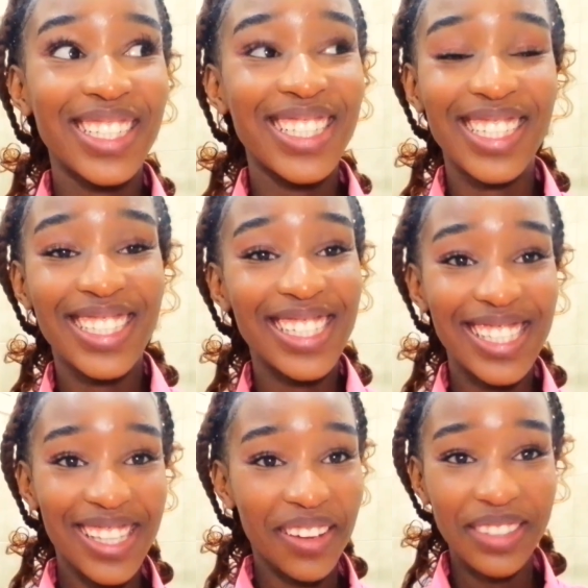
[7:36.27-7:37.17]
church
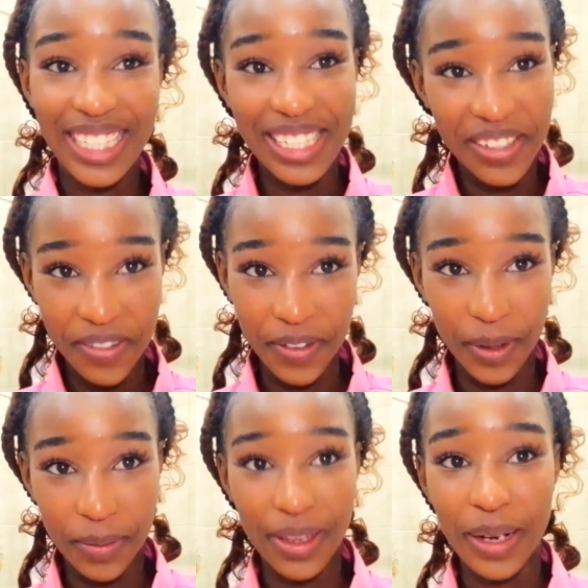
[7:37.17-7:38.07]
and stuff I didn't
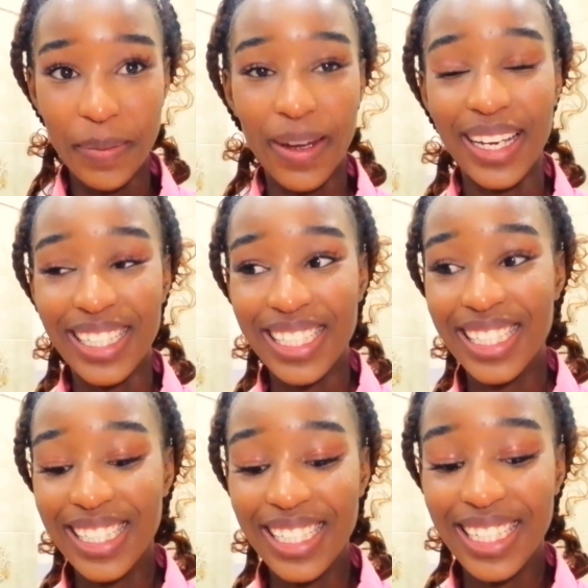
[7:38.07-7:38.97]
film that
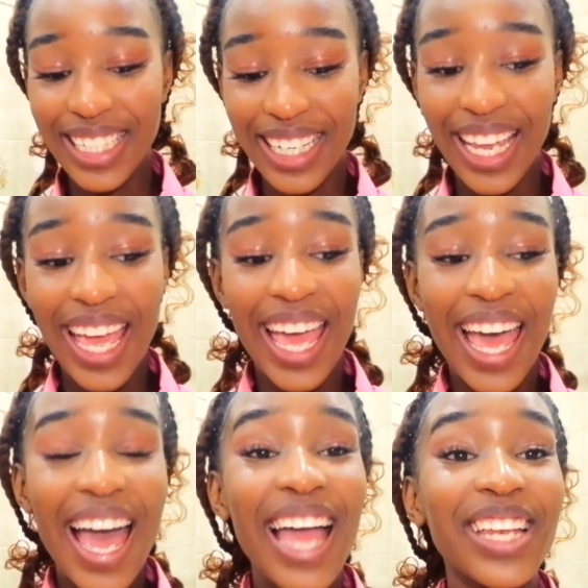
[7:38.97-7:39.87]
much.
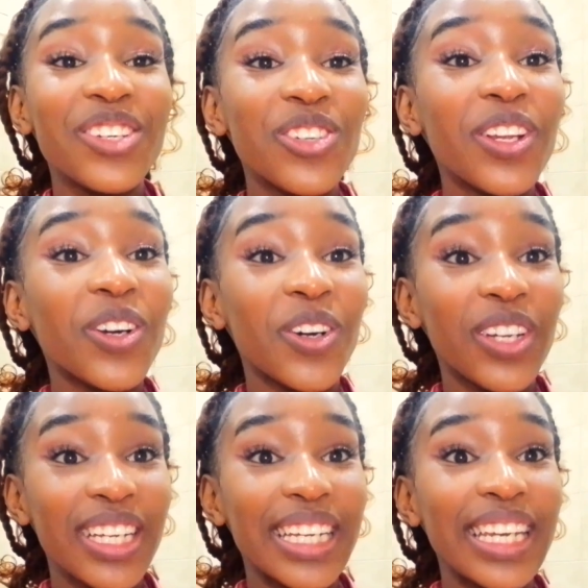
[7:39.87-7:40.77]
I literally
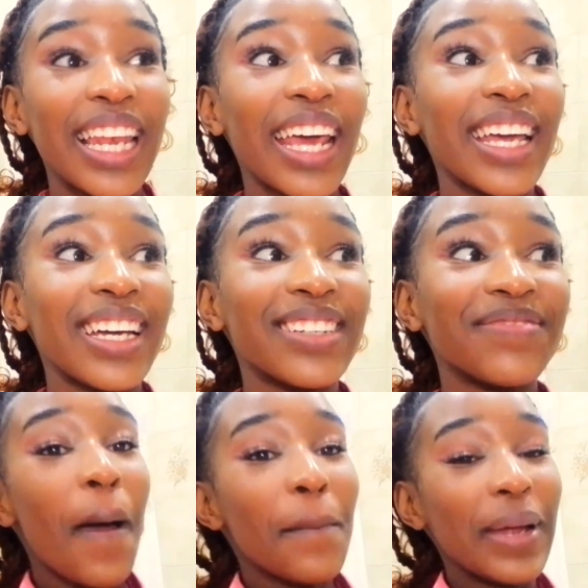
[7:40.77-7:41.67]
couldn't, like.
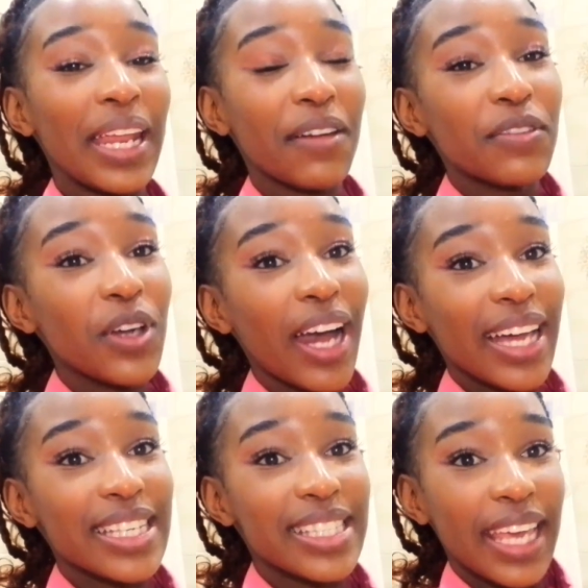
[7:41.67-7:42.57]
But have you
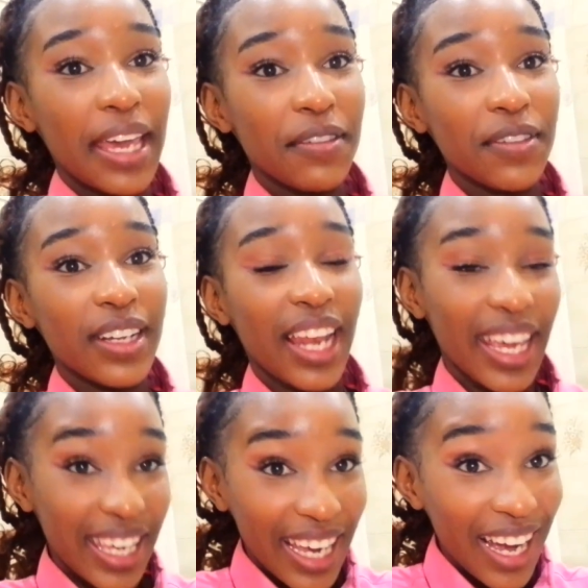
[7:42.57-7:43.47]
guys ever,
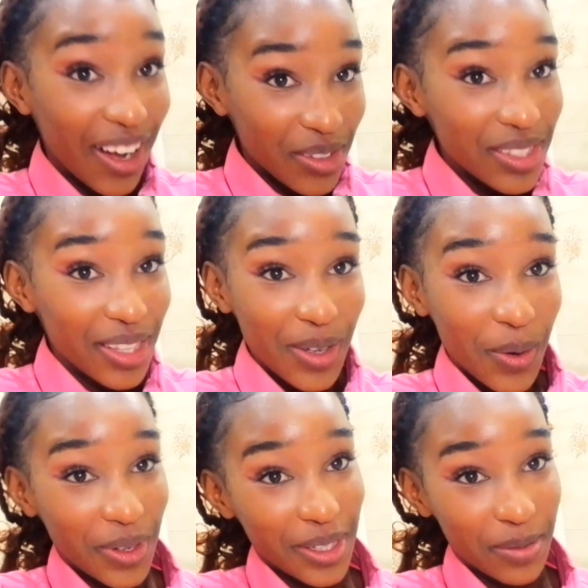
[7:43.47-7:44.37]
like, encountered the
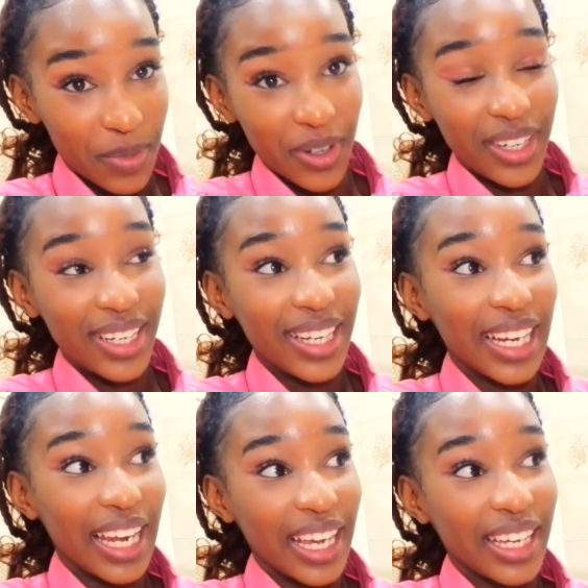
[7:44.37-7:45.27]
Holy Spirit?
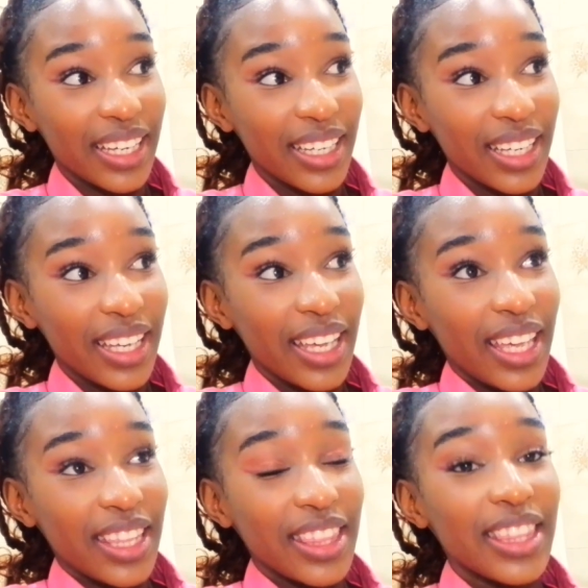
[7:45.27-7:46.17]
Like,
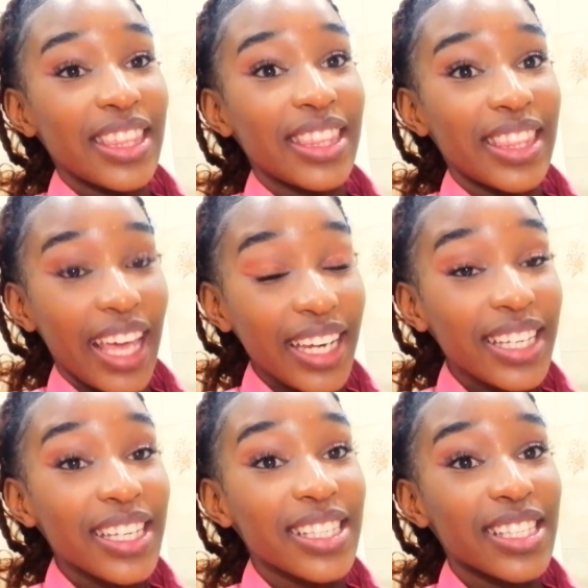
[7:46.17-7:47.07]

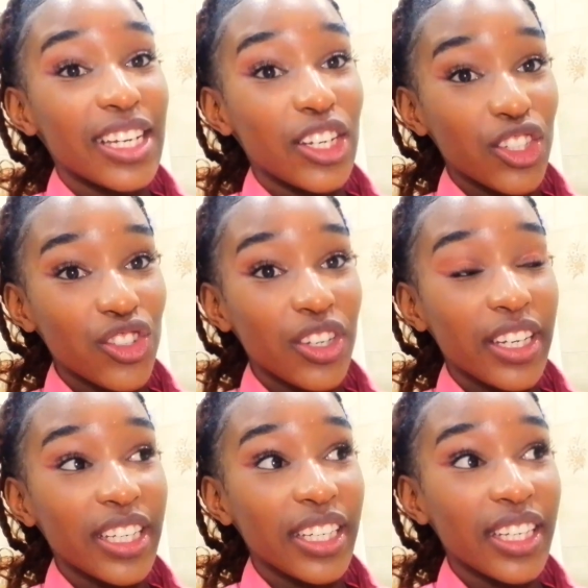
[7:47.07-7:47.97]
that is
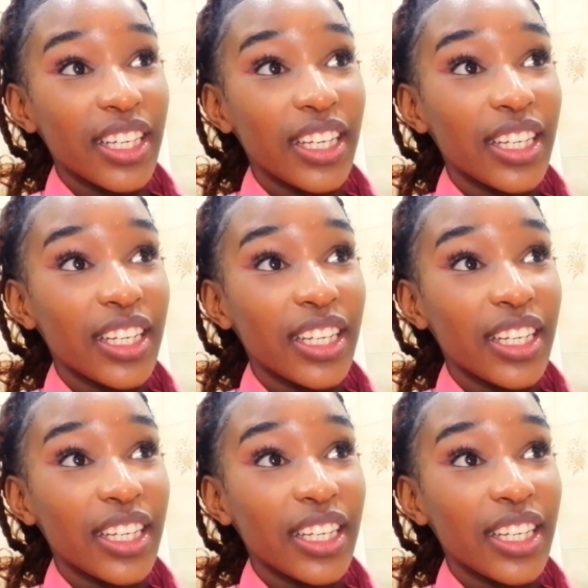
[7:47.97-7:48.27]
literally,